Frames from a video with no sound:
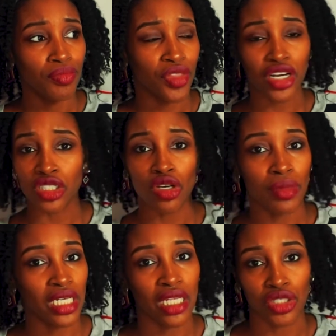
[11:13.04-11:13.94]
There's so
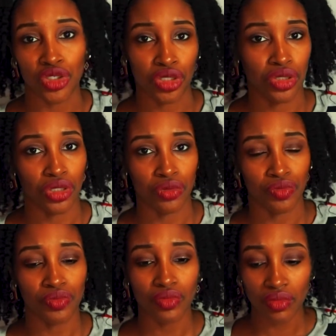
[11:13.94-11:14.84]
many things you can do.
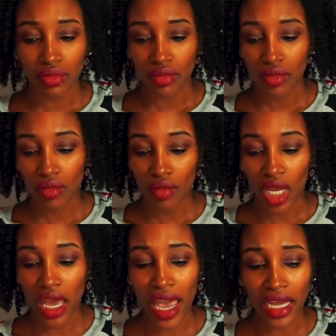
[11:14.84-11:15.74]

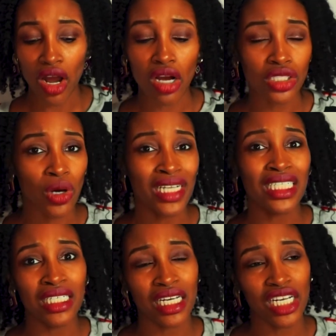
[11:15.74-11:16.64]
And also, I
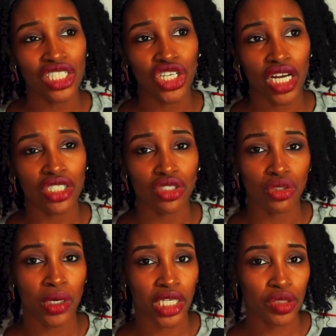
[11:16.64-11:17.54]
didn't get a chance
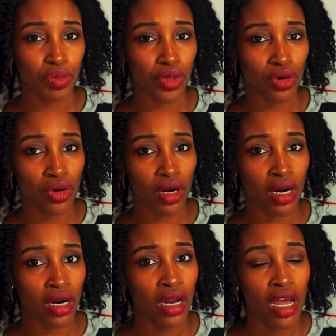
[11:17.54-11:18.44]
to
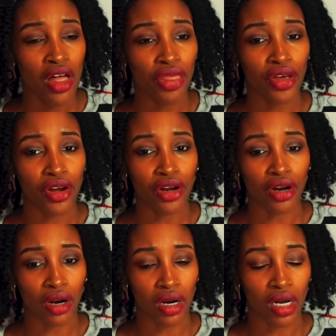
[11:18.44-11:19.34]
explore
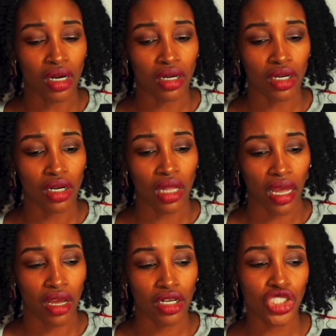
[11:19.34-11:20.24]
their
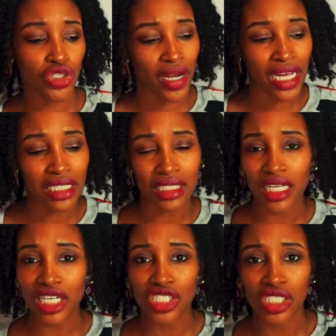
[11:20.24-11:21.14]
like train
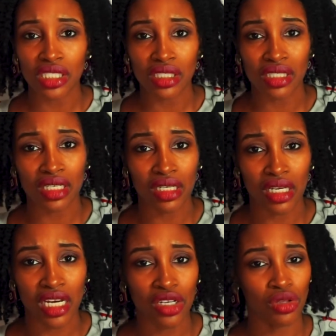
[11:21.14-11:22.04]
stations
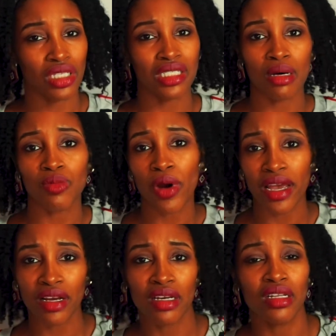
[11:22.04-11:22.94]
and getting on the
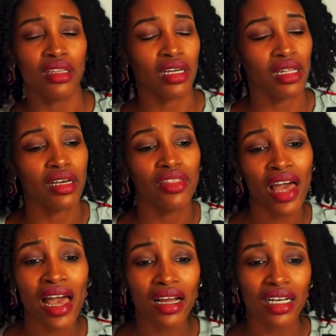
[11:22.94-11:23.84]
subway and anything like
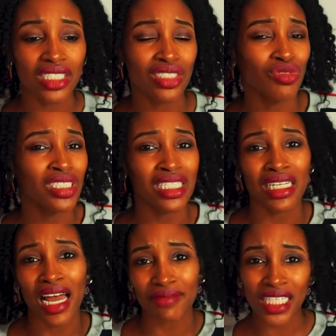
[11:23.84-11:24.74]
that. I just really
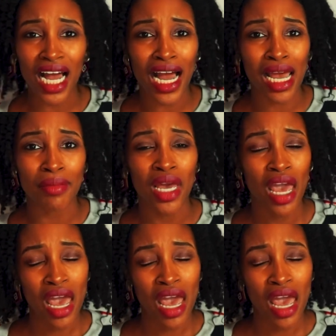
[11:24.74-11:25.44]
didn't have time.